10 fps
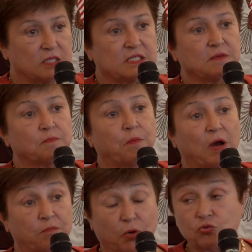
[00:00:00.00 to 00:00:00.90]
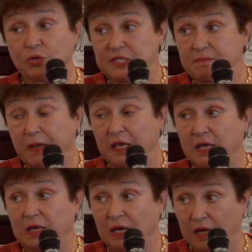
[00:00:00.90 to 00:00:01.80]
some
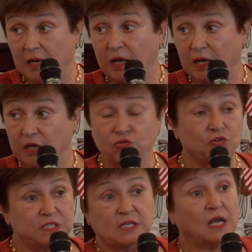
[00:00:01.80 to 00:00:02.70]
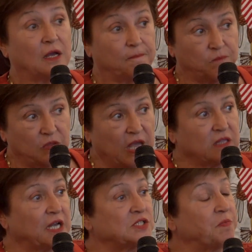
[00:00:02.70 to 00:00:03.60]
Portuguese-speaking countries
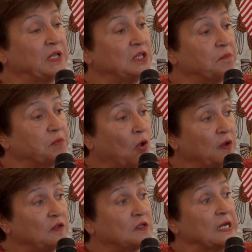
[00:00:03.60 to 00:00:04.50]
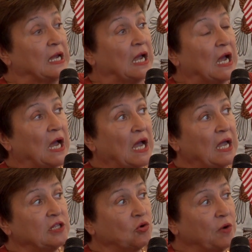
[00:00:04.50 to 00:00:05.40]
that has been deployed.
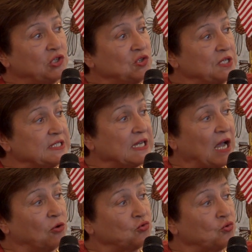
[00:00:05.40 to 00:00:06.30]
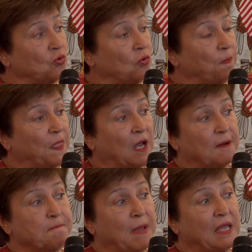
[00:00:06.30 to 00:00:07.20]
And the question is how to
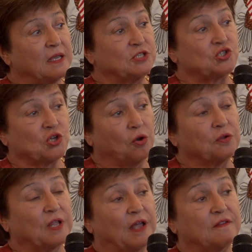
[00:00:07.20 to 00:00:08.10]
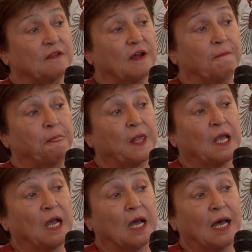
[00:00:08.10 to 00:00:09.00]
make it so that
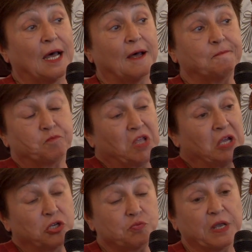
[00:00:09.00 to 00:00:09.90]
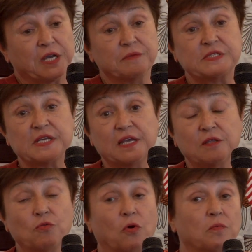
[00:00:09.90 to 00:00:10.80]
English becomes a
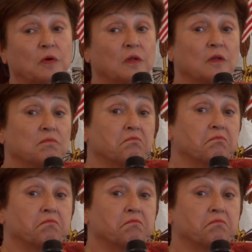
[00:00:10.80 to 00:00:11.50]
normal